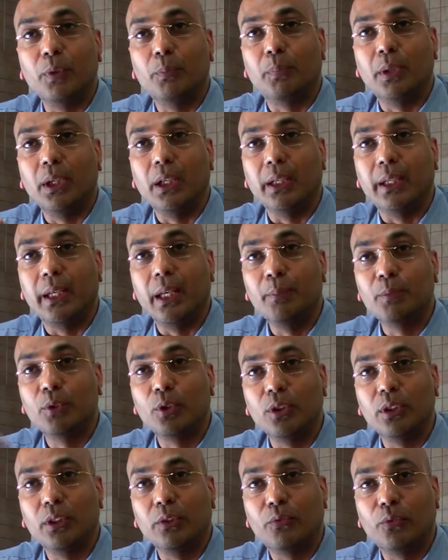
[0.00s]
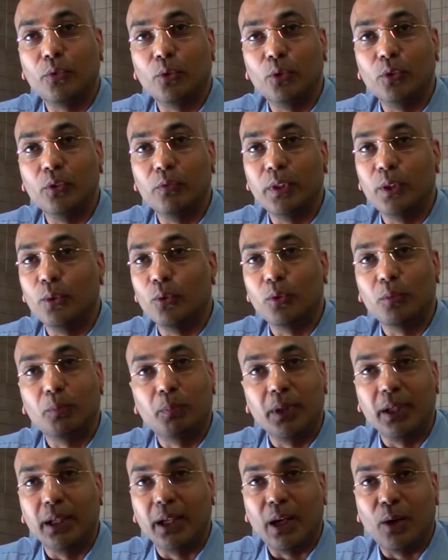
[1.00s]
We play games on the phone, we don't
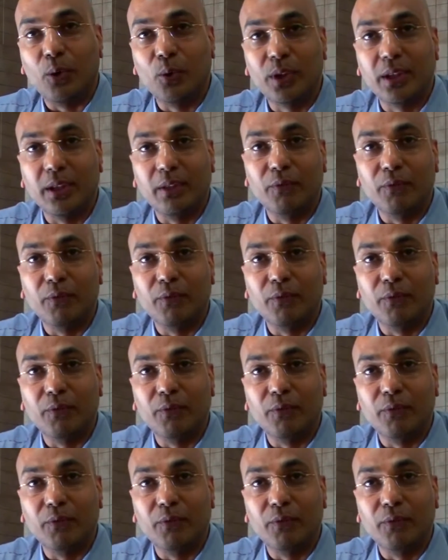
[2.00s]
play out,